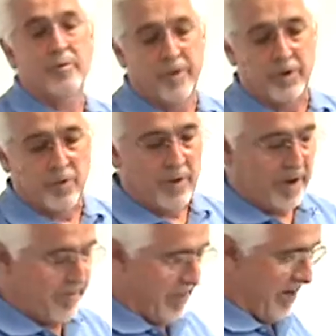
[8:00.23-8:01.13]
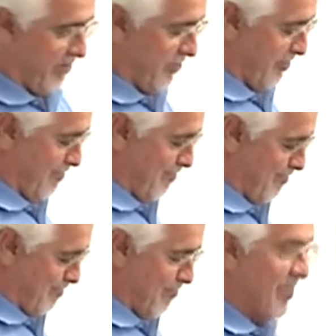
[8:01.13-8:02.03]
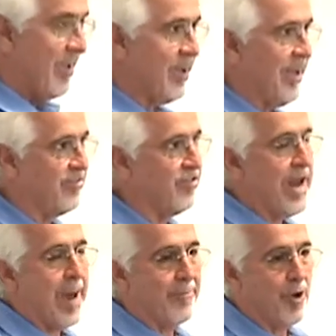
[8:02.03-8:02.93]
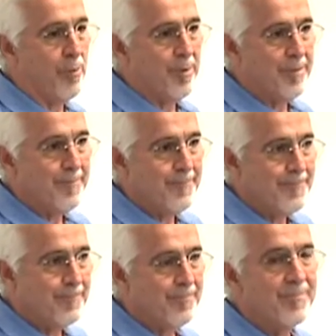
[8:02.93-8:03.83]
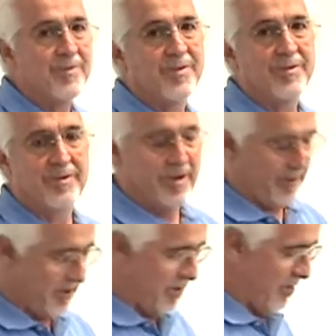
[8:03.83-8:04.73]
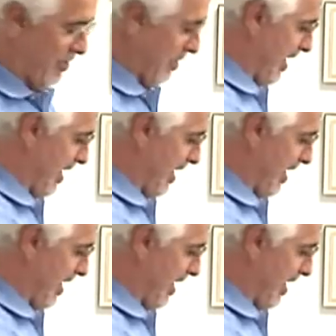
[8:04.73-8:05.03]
little things get snapped open. You